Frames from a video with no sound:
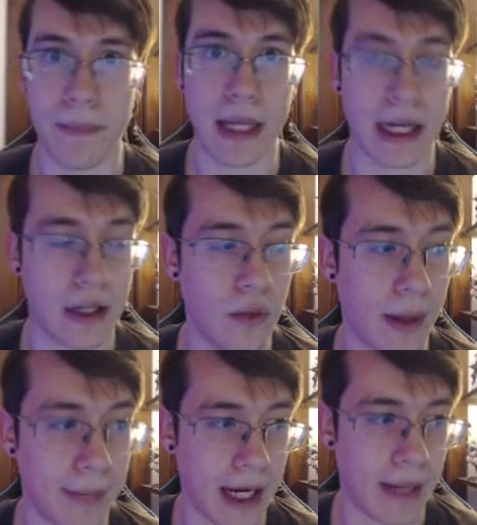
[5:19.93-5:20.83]
getting a new
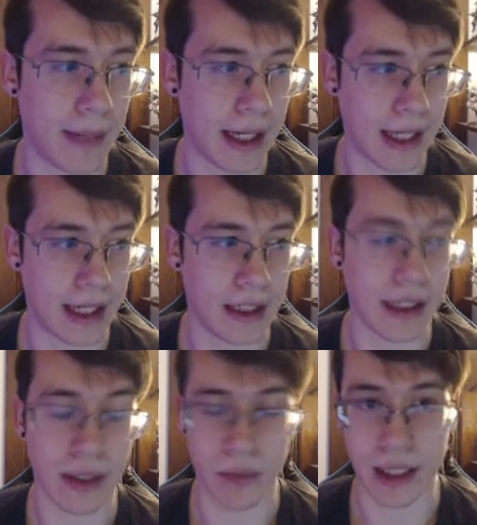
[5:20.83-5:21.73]
webcam and getting
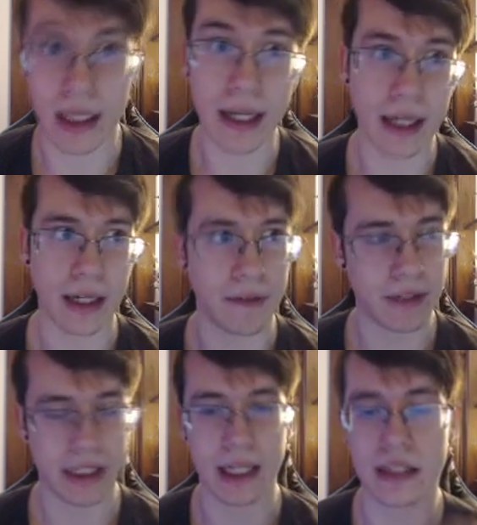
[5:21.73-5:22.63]
like ring lighting and
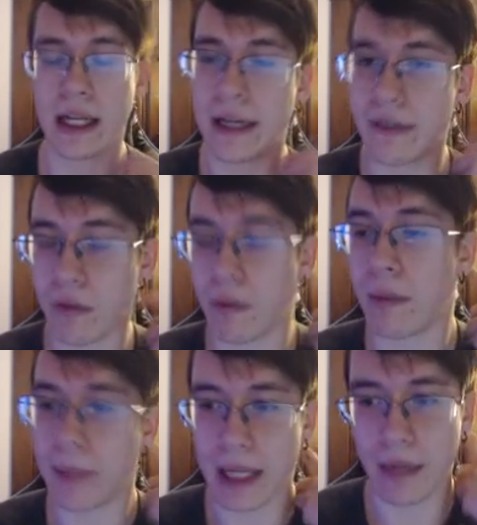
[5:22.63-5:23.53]
fixing his lighting for when we
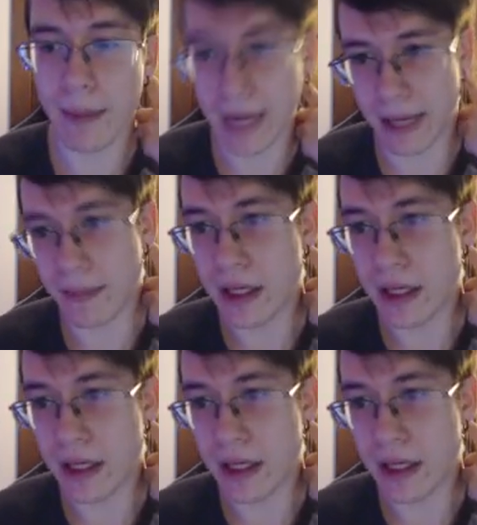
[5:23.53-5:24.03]
play on webcam.